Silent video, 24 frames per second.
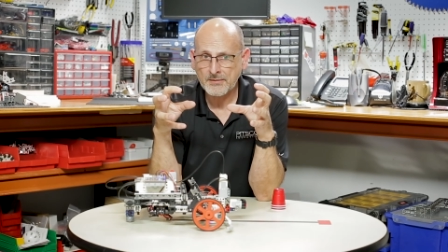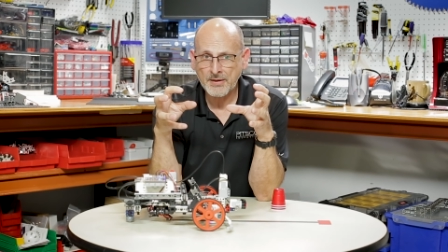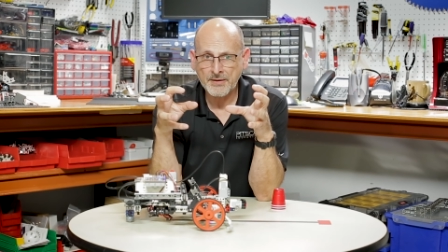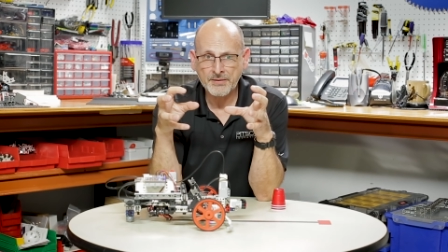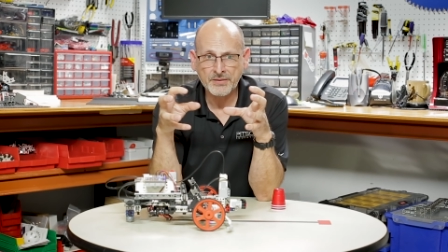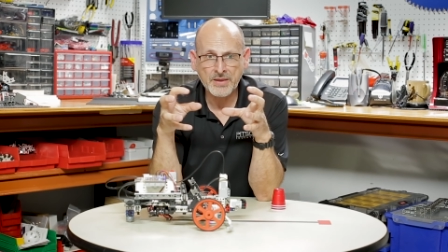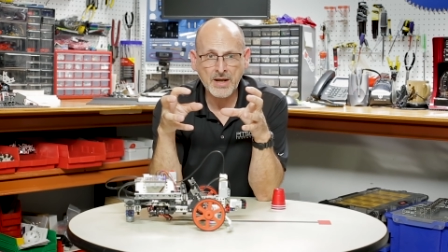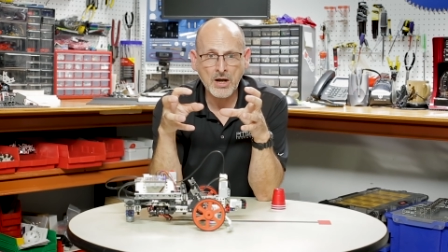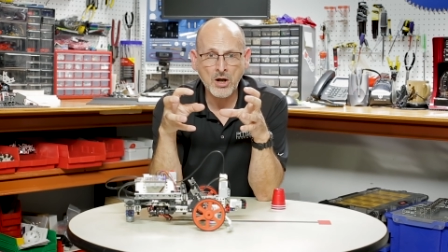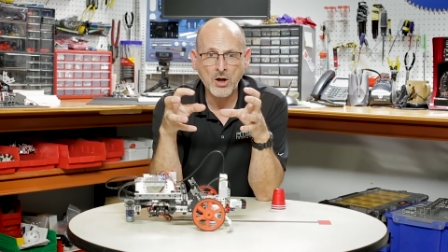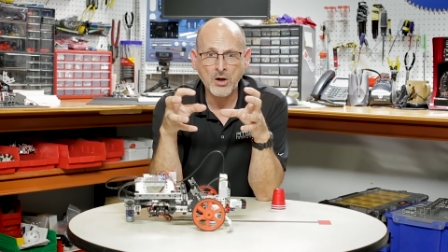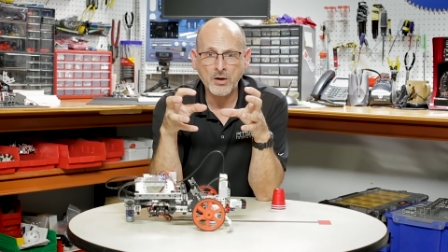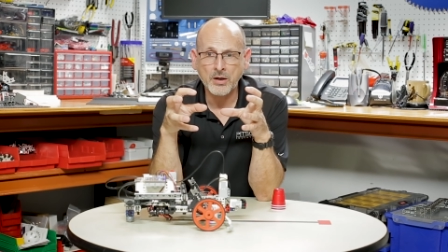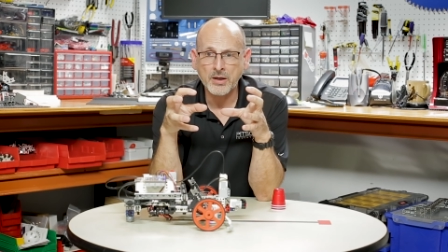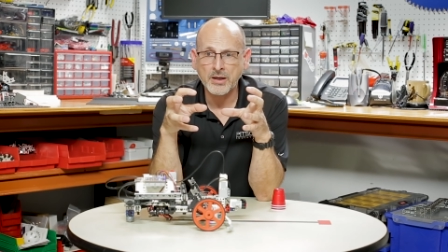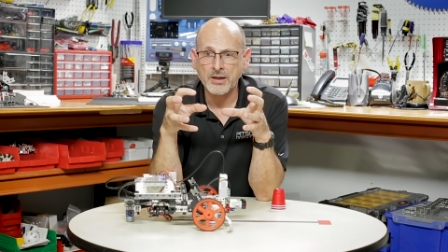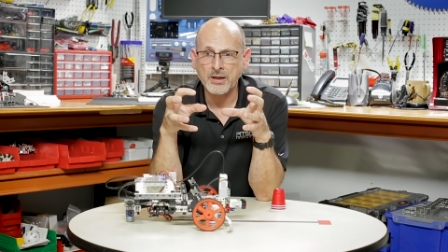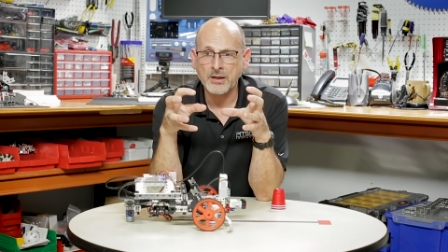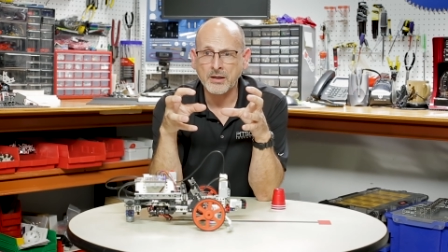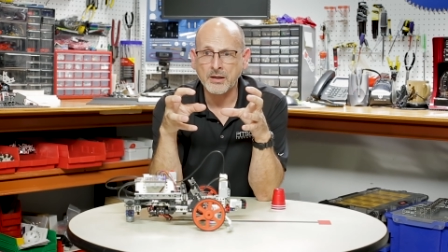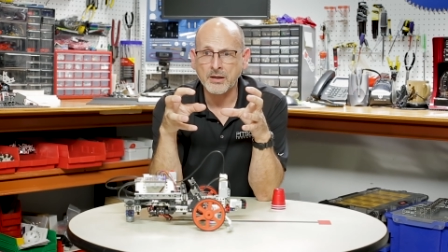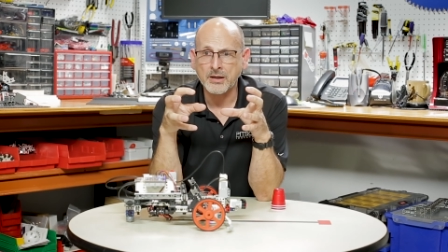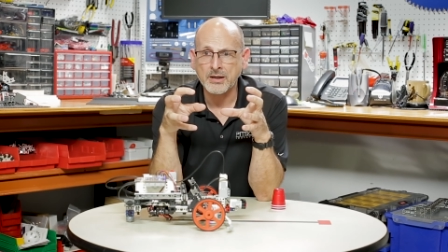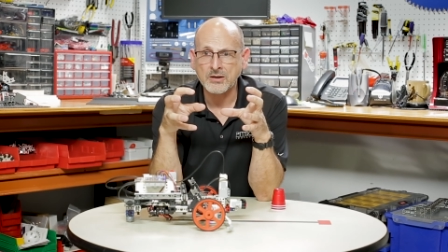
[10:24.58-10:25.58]
They're
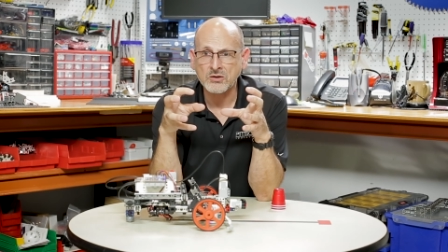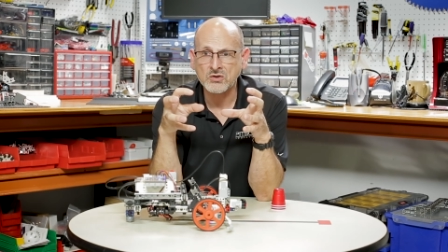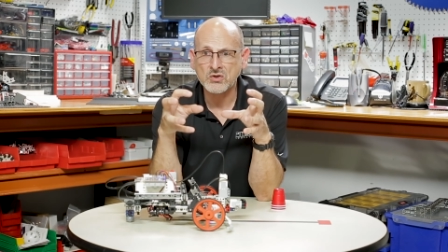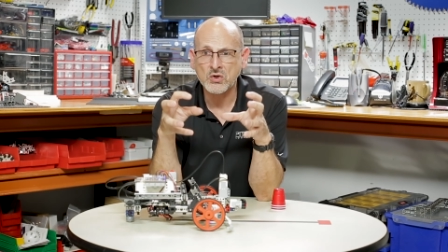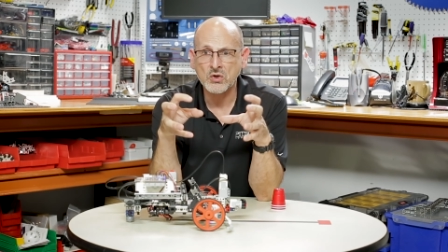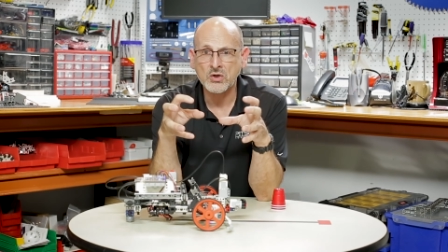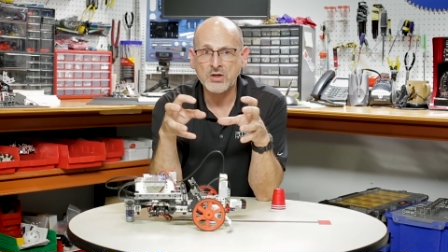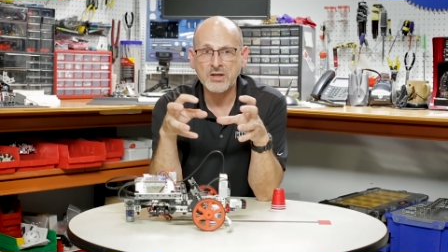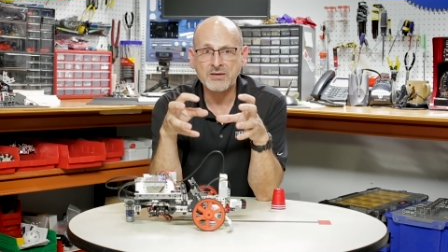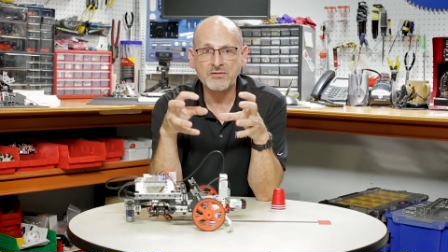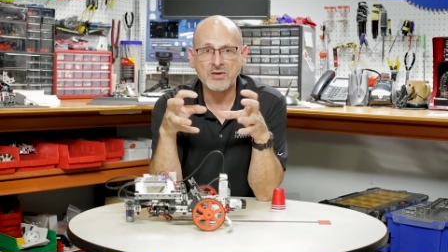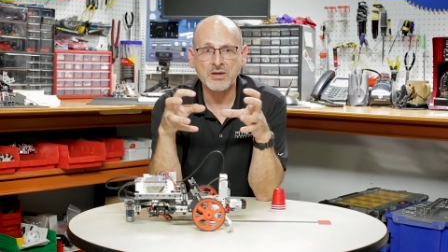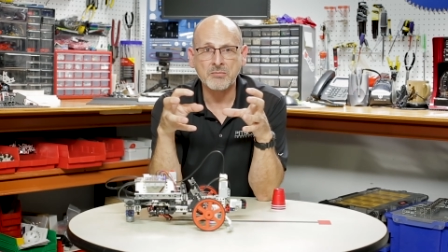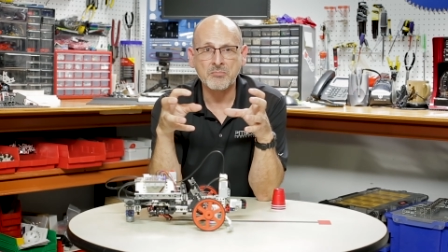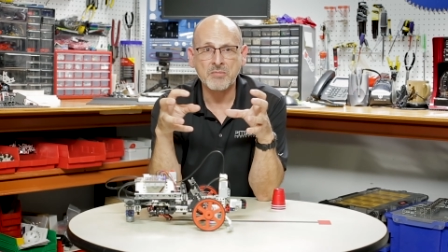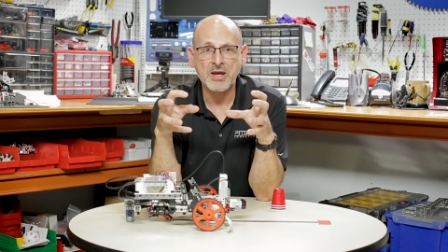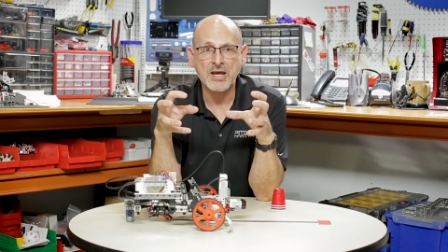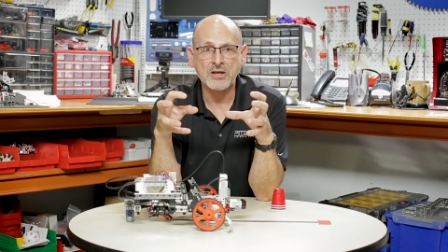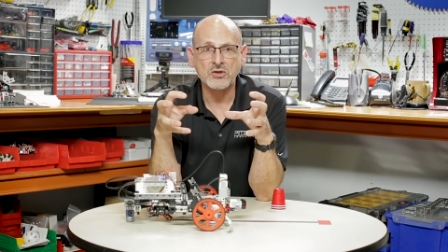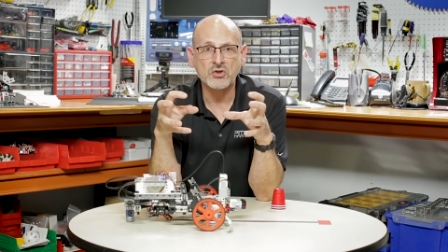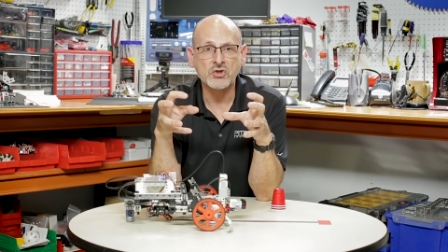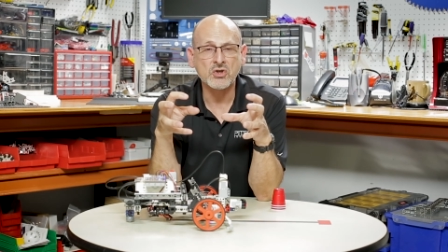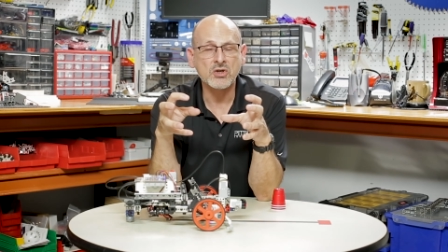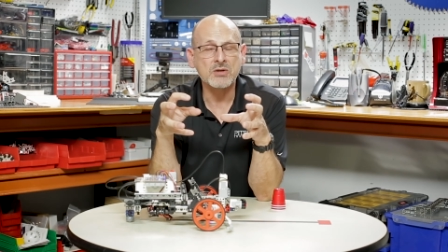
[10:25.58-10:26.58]
intuitive
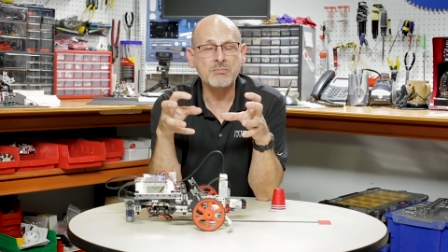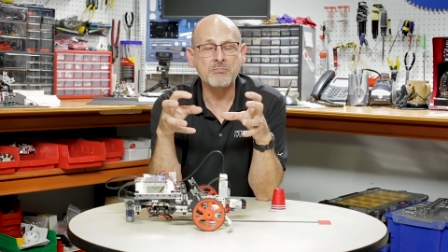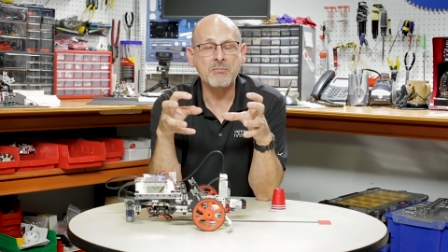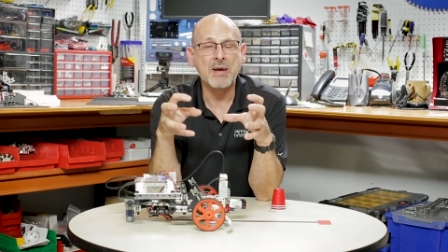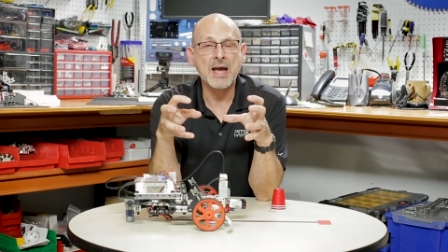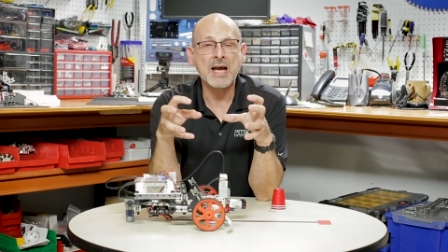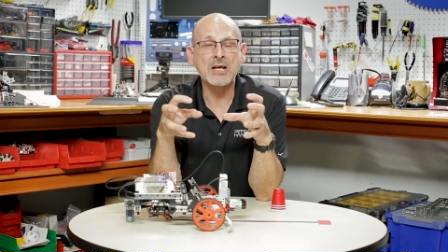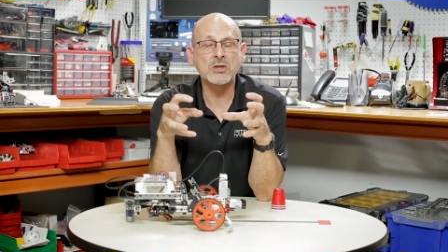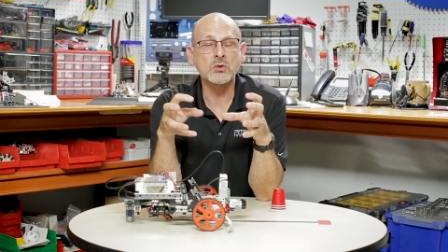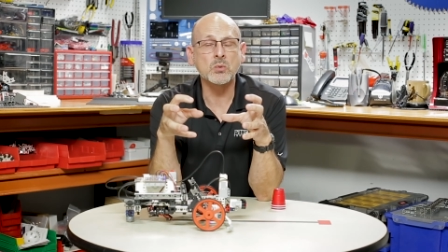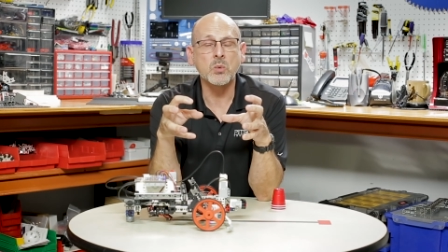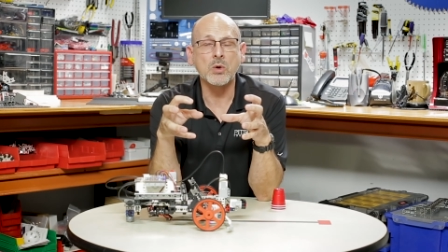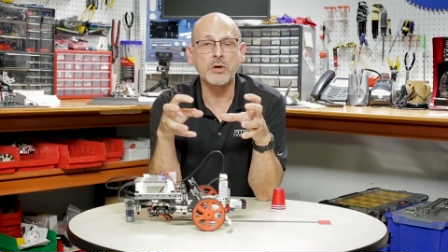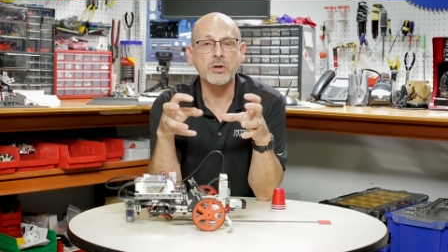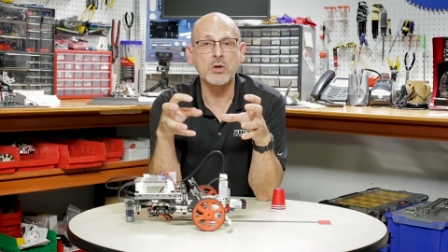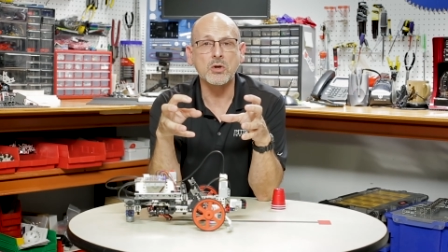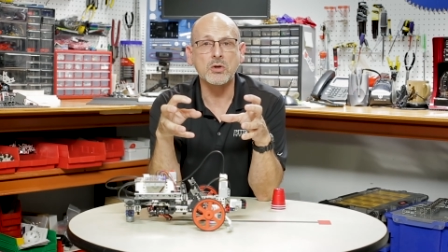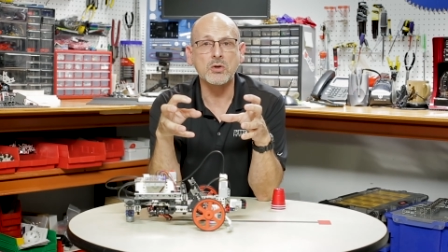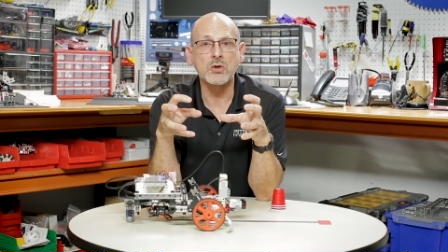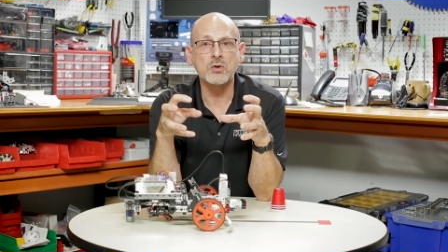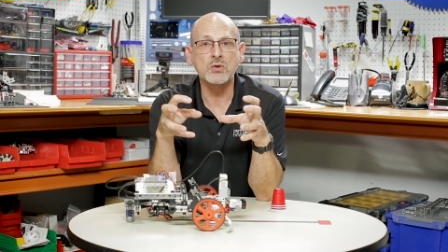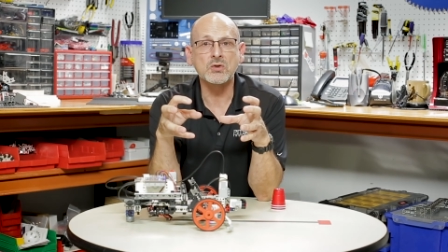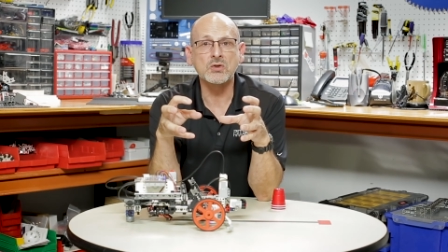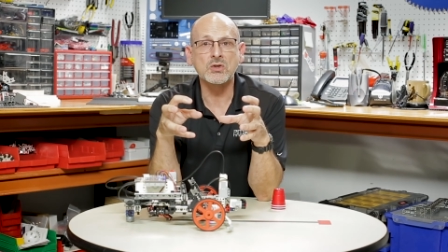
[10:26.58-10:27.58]
and should match what you're
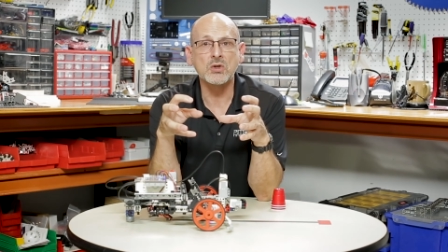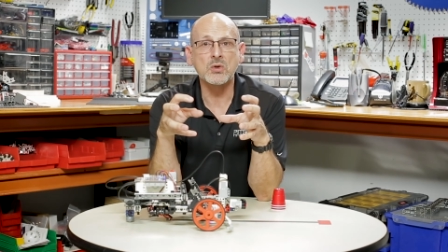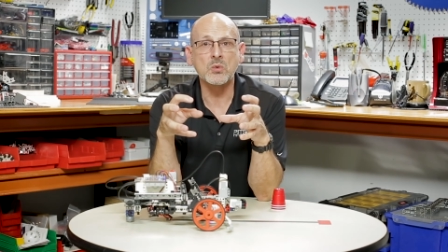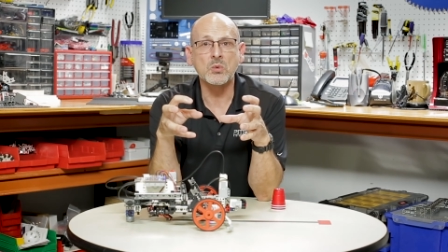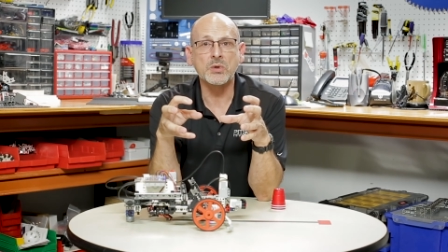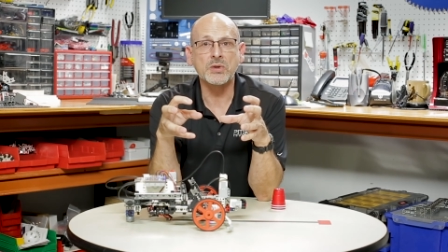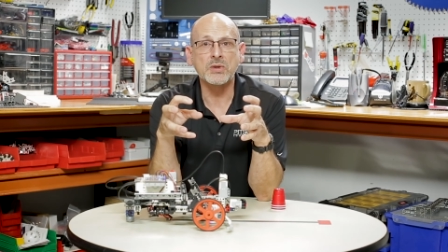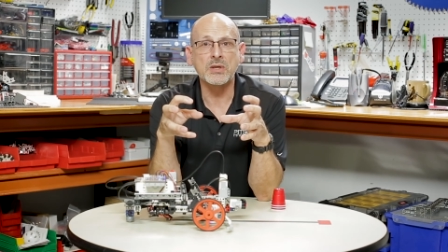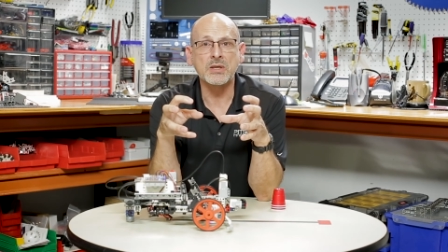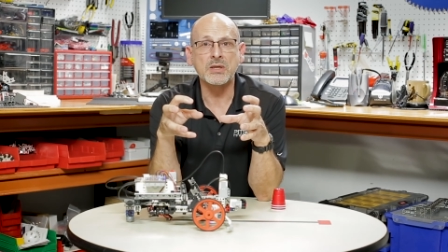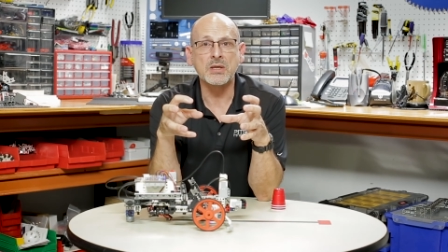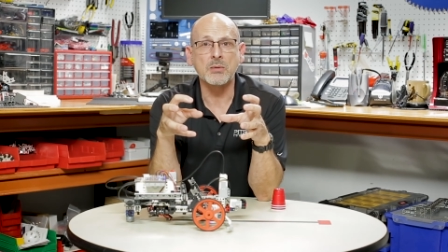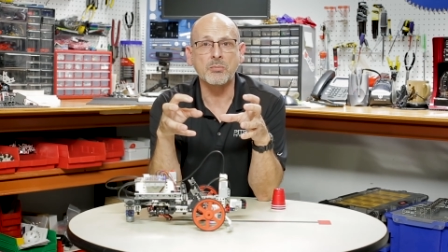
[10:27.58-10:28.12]
used to within